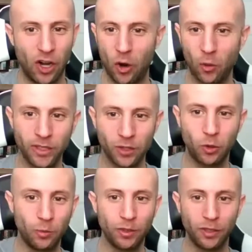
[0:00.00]
It's always
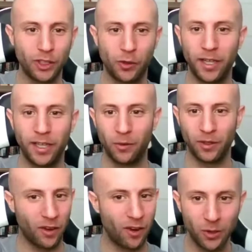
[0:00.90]
whom they're trading
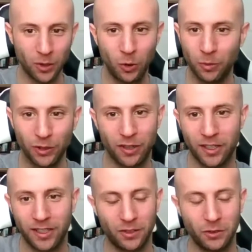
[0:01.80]
with, always whom they're
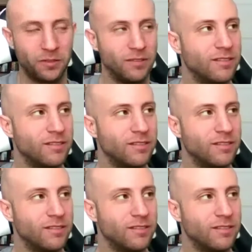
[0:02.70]
talking to.